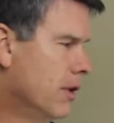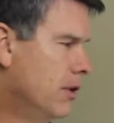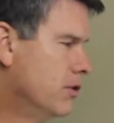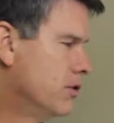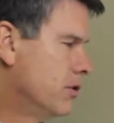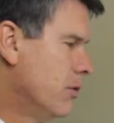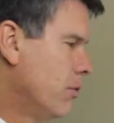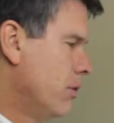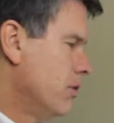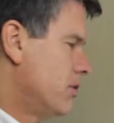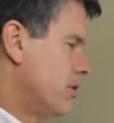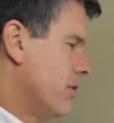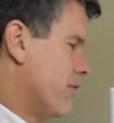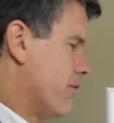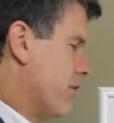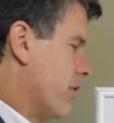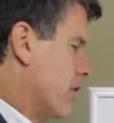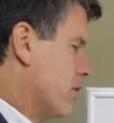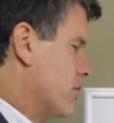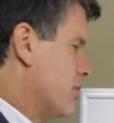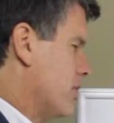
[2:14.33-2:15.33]
So what's the
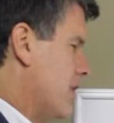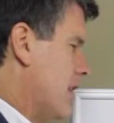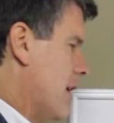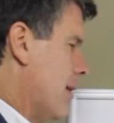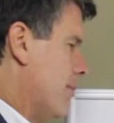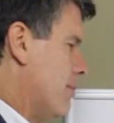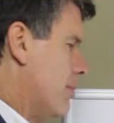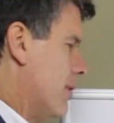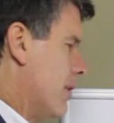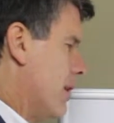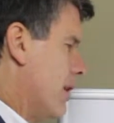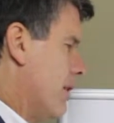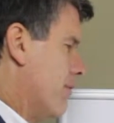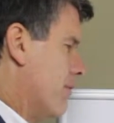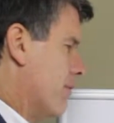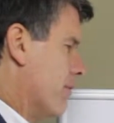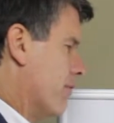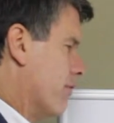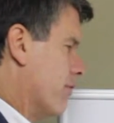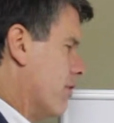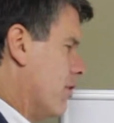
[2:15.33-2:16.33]
first step of
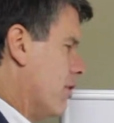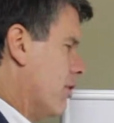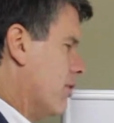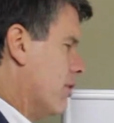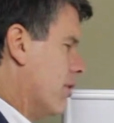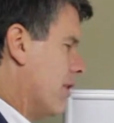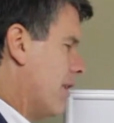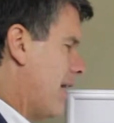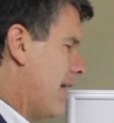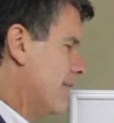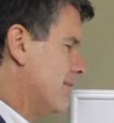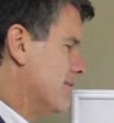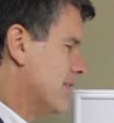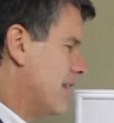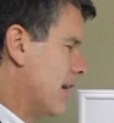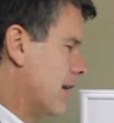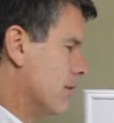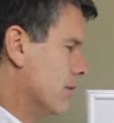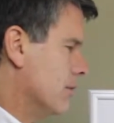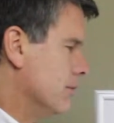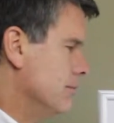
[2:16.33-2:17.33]
the fraud life
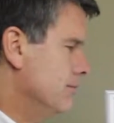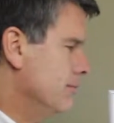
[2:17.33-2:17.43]
cycle?